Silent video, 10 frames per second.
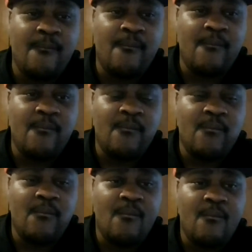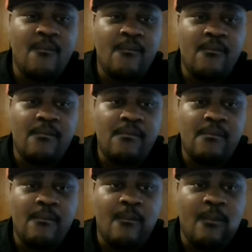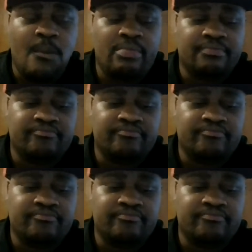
No one is speaking in this clip.